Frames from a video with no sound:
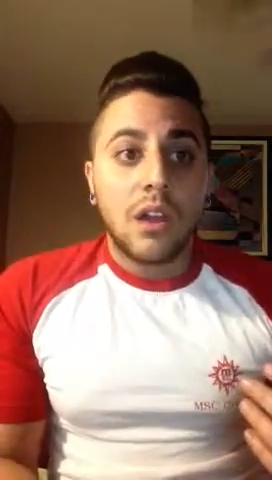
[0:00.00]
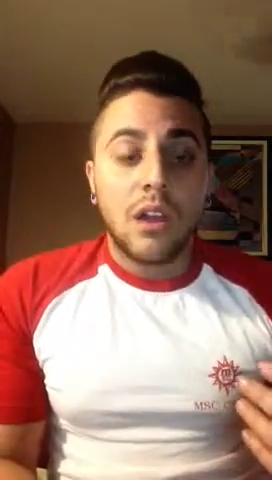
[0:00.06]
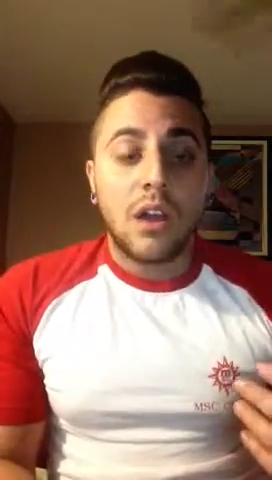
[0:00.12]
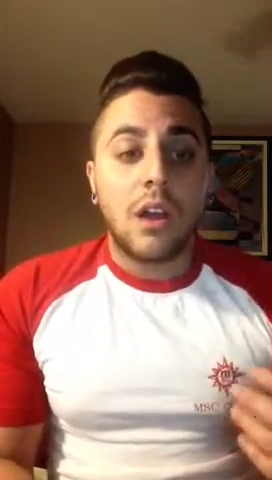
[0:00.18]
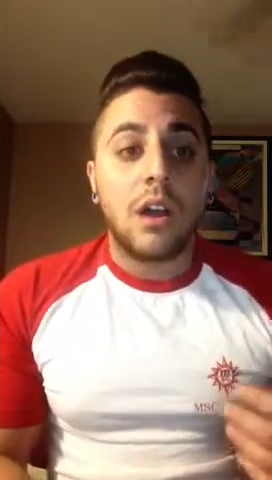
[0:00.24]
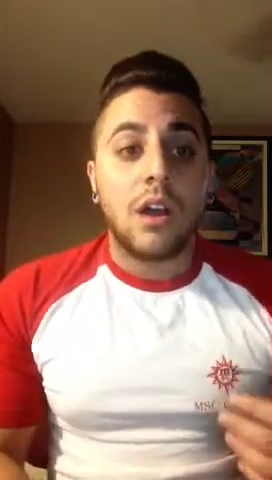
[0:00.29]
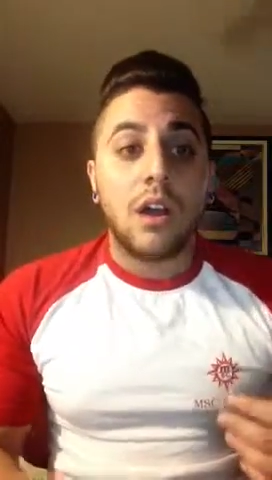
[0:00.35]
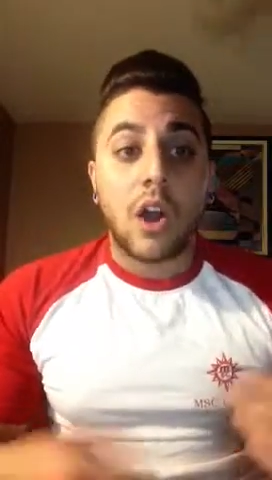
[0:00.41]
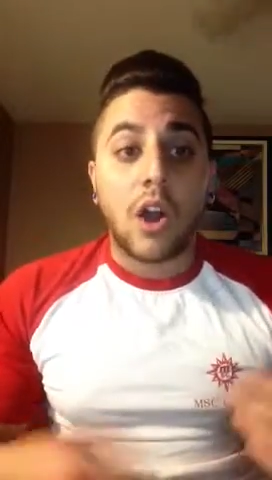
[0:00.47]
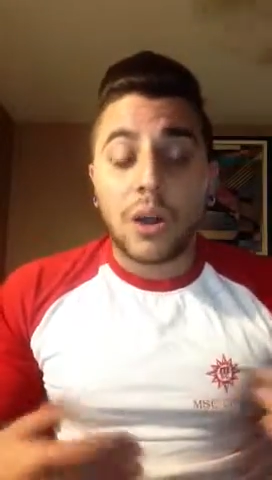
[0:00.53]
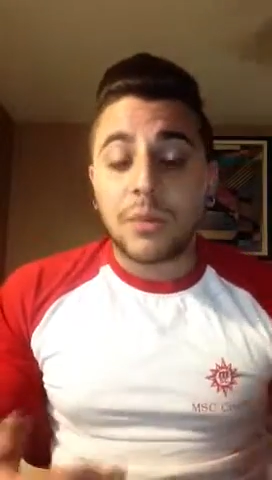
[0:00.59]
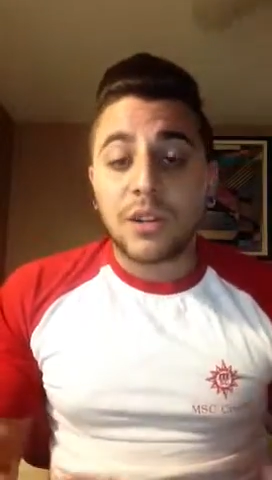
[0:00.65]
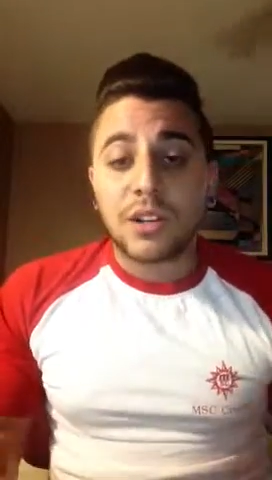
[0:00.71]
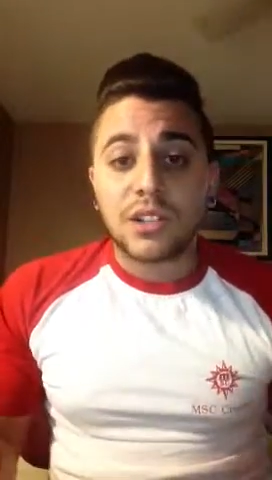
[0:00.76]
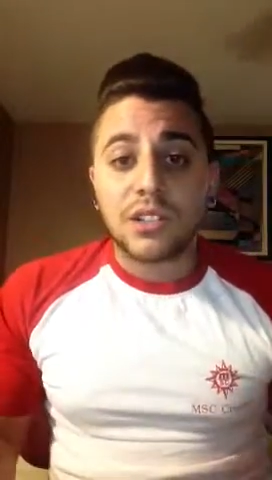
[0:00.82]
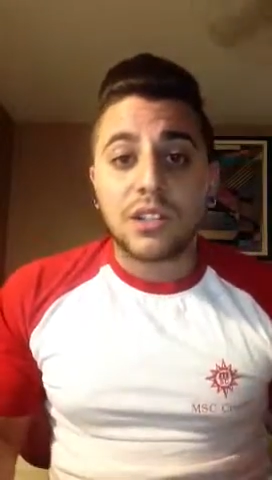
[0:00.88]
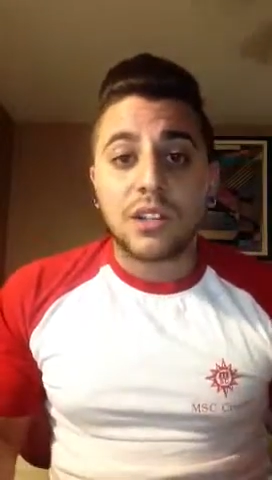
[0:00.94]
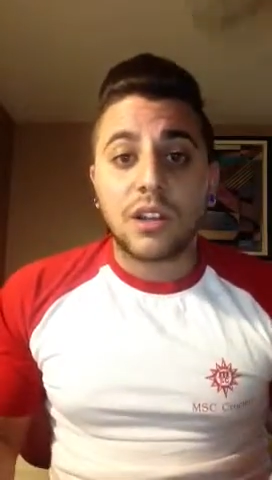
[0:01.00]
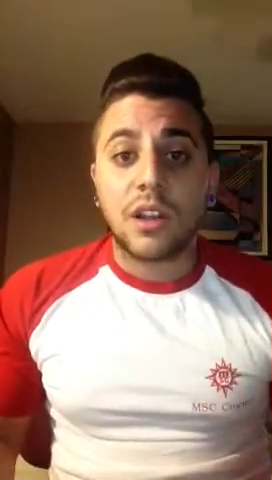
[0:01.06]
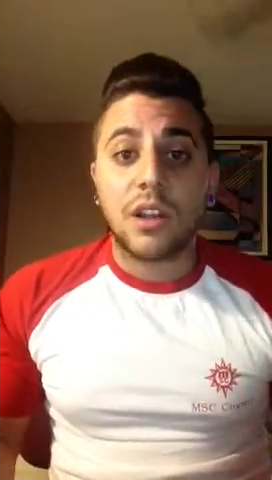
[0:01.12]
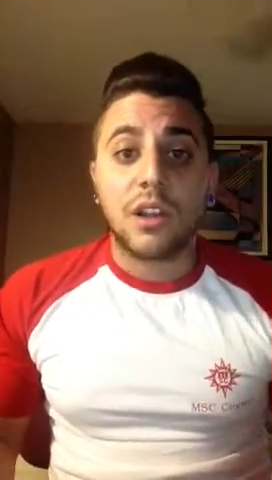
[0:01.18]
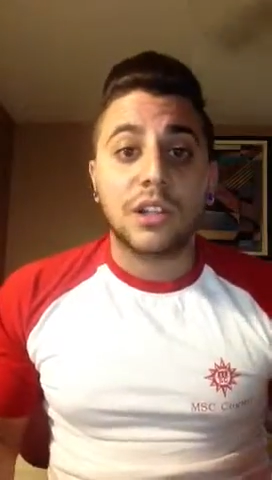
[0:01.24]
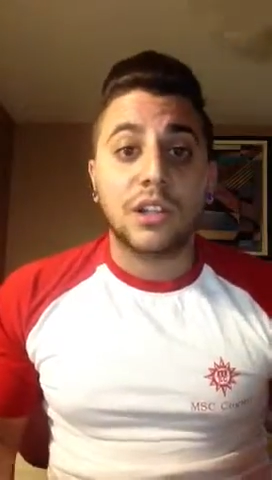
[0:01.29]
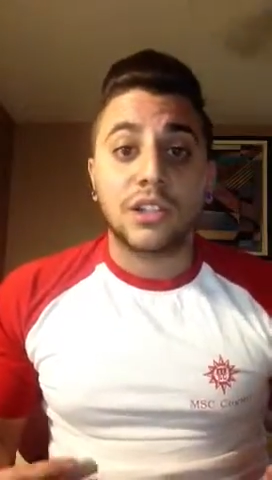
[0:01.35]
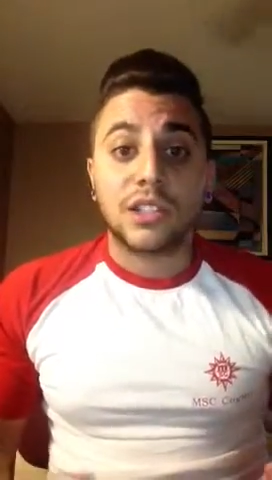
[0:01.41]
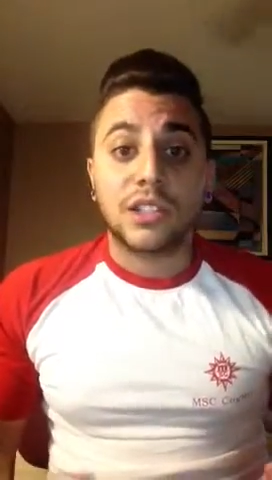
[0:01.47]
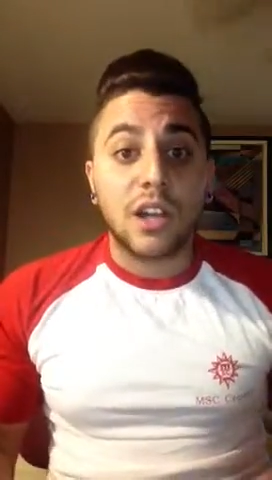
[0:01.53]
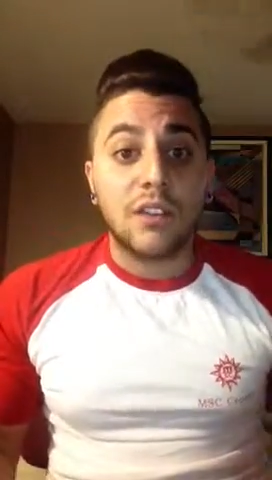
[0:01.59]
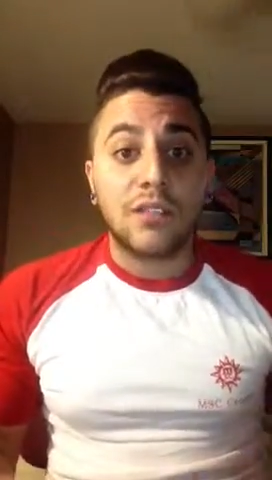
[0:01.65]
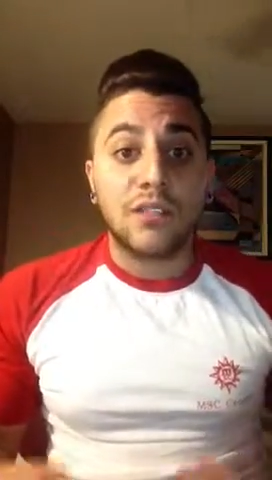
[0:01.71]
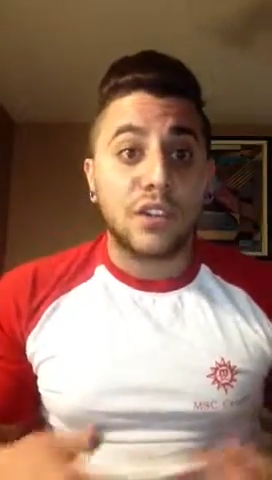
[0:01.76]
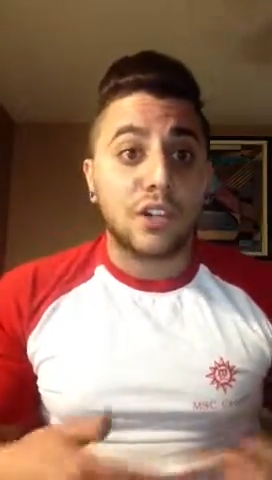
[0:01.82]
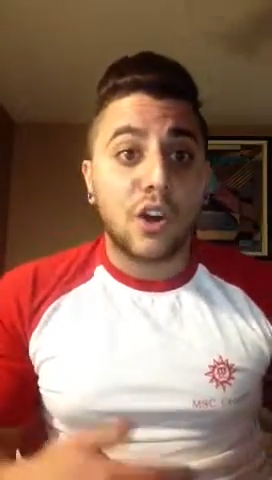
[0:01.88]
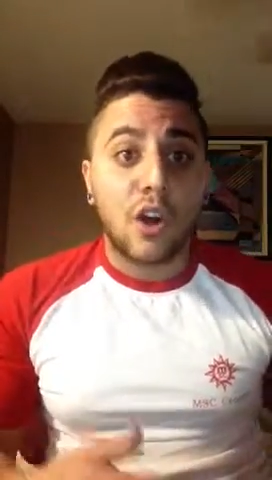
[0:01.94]
harming
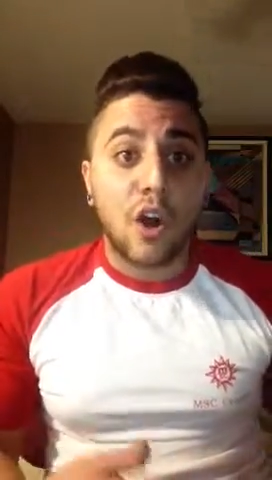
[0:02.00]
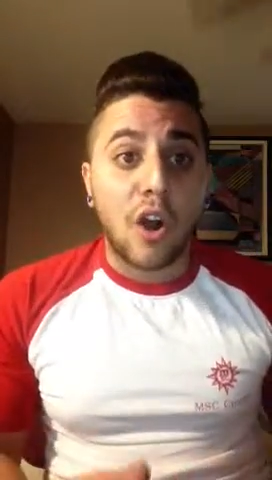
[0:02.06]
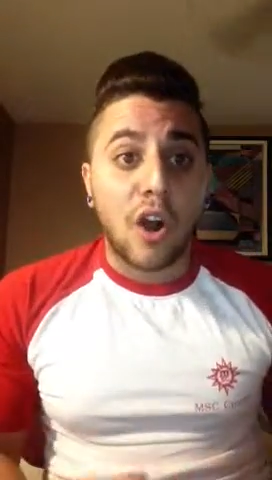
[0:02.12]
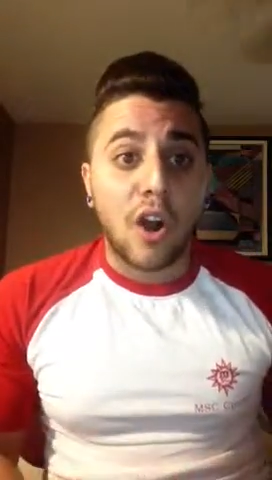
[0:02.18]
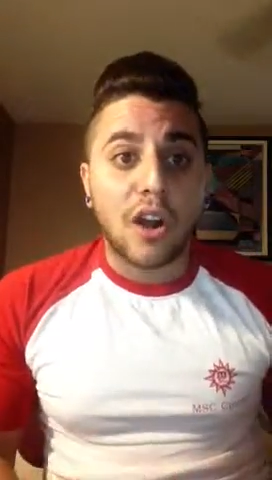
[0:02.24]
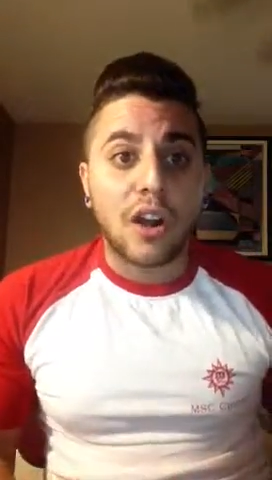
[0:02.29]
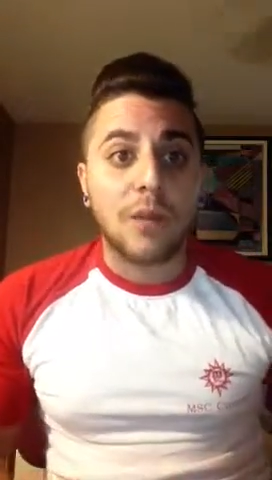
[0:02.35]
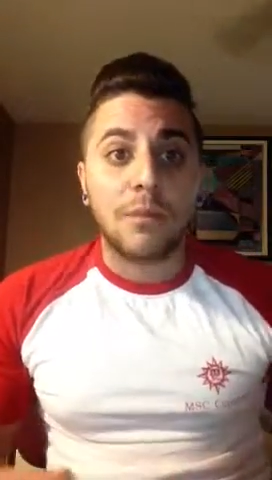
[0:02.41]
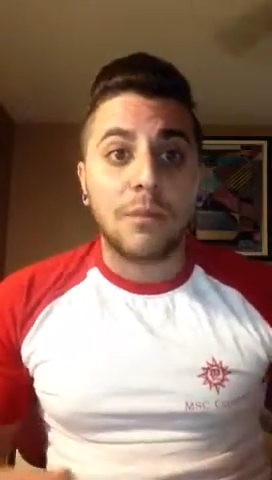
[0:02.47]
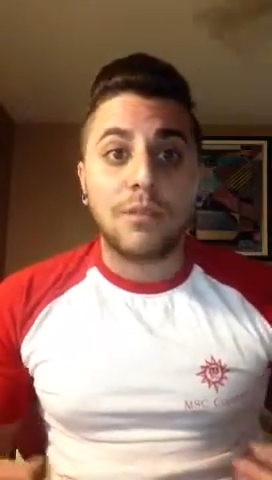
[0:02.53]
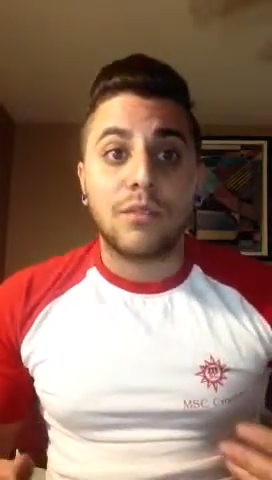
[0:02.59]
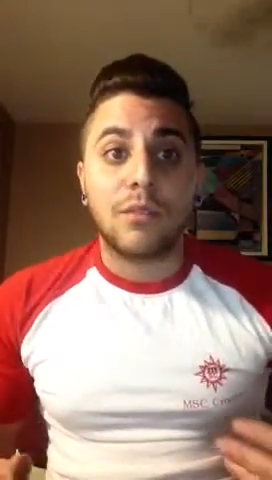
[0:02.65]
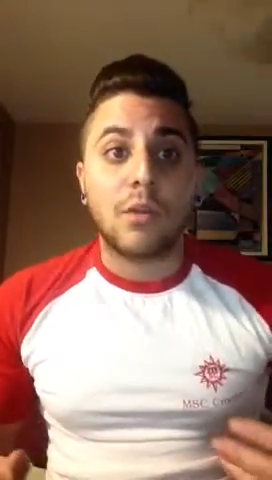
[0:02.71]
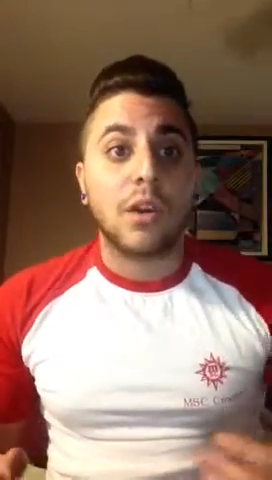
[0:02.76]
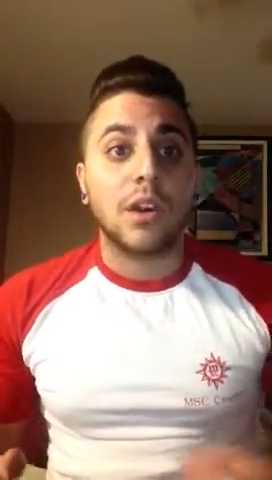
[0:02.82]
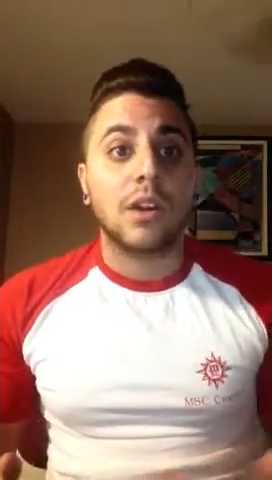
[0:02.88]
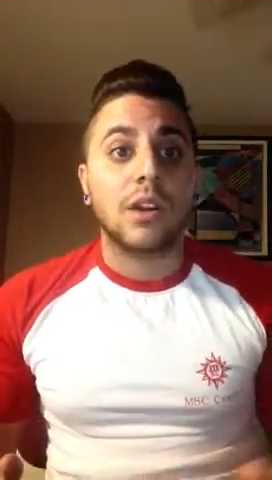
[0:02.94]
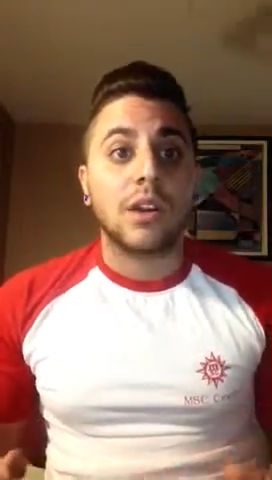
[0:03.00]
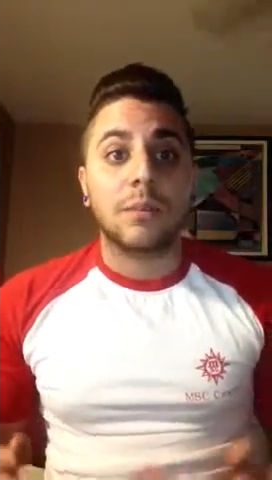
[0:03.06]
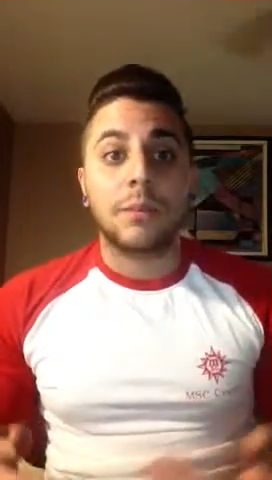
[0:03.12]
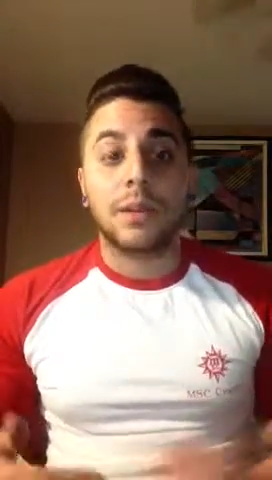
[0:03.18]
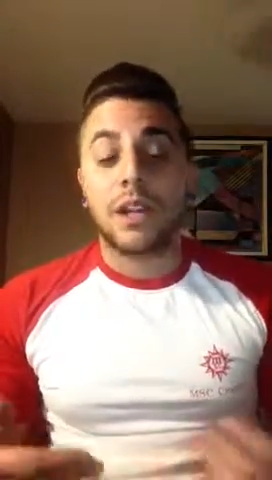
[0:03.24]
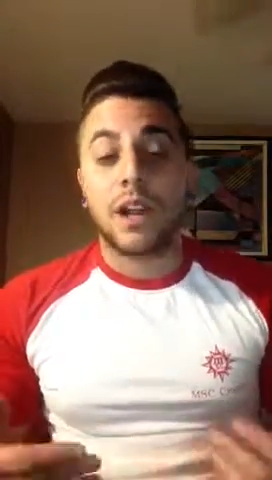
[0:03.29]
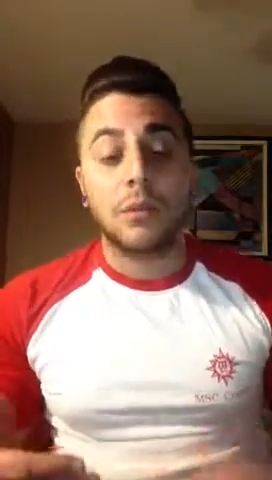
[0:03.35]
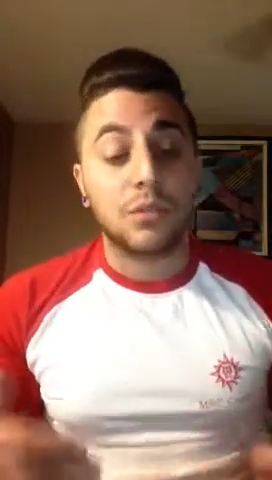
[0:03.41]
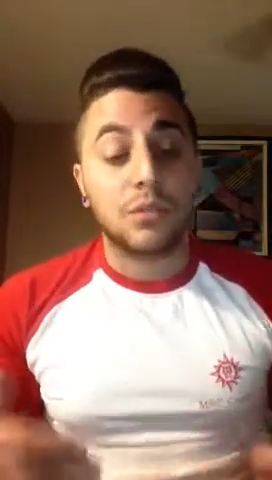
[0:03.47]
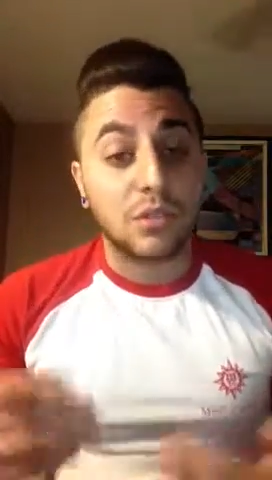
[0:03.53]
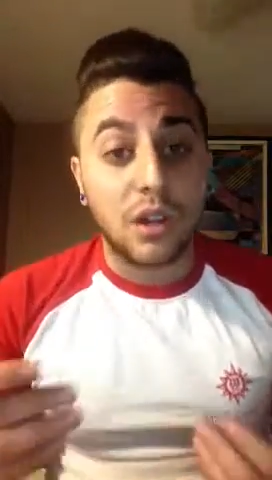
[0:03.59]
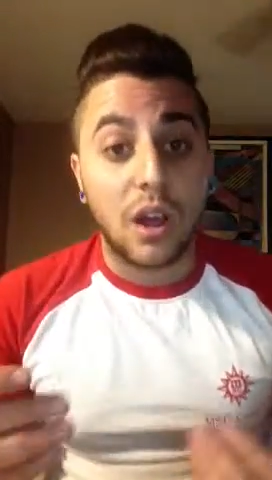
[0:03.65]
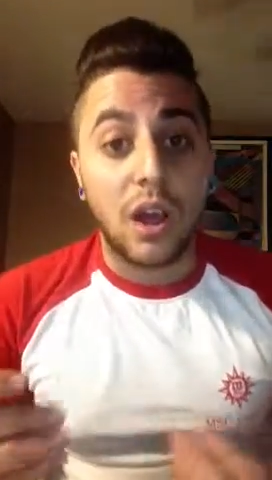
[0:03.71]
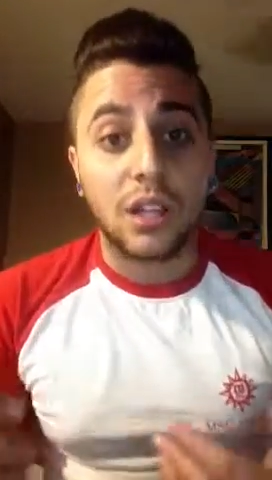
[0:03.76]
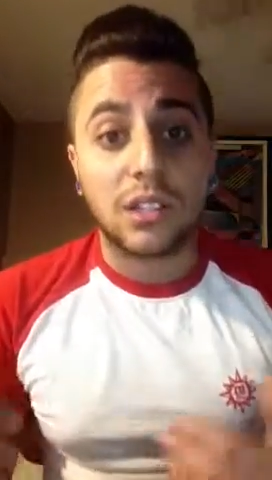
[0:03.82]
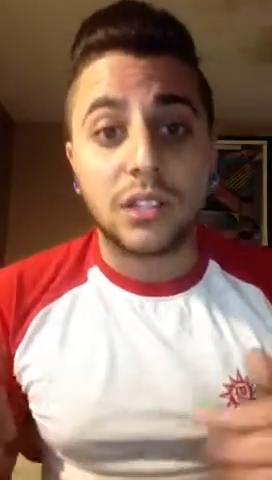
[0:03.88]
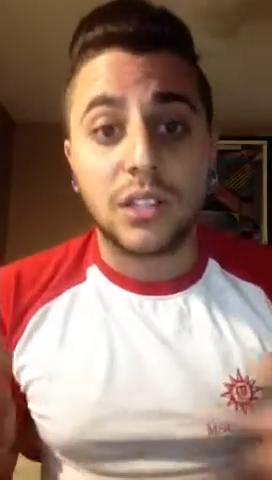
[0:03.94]
yourself, your car, and before it becomes too
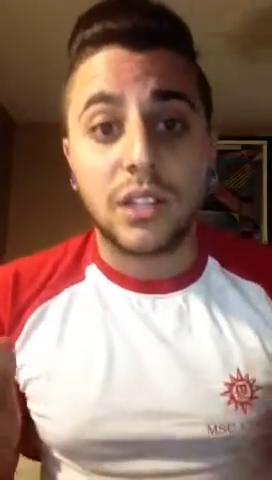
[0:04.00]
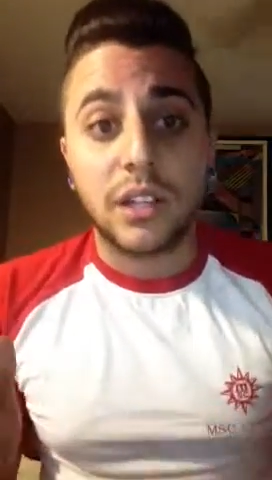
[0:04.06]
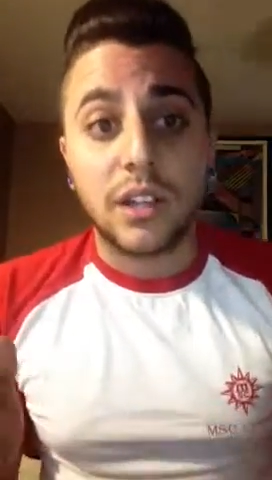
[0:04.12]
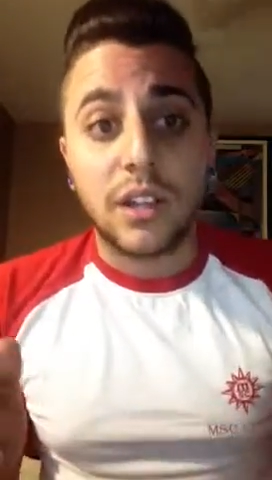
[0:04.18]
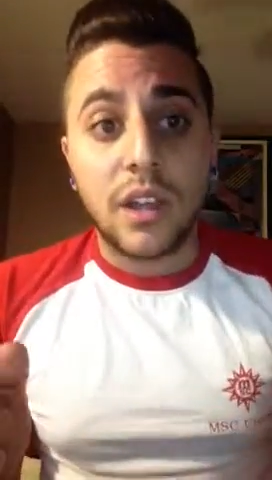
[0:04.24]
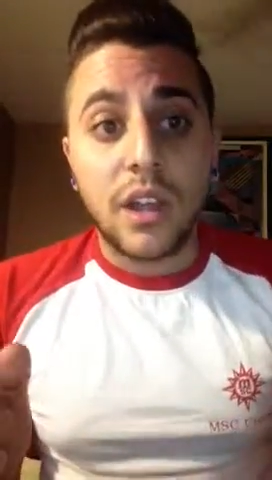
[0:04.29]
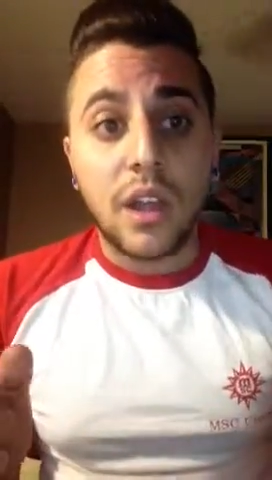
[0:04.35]
costly.